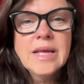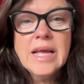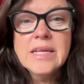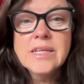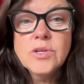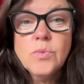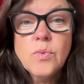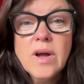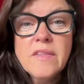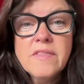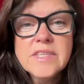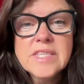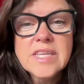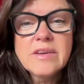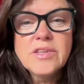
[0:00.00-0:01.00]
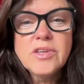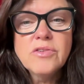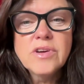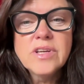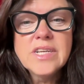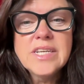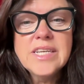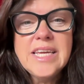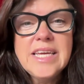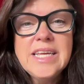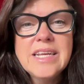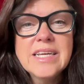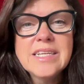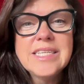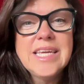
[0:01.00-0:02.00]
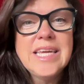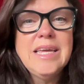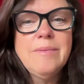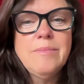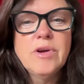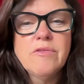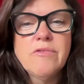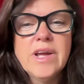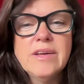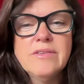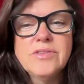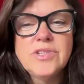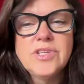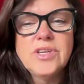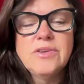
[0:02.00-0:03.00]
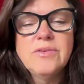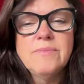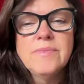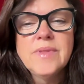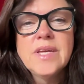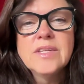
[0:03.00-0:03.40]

And to work this out, you're going to need a team around you.